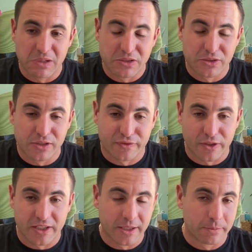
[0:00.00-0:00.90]
it's good for
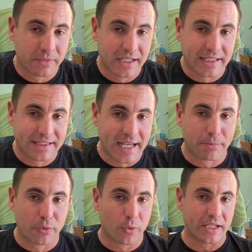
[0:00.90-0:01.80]
him at that
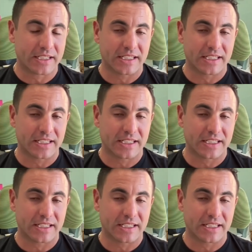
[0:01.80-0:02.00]
point.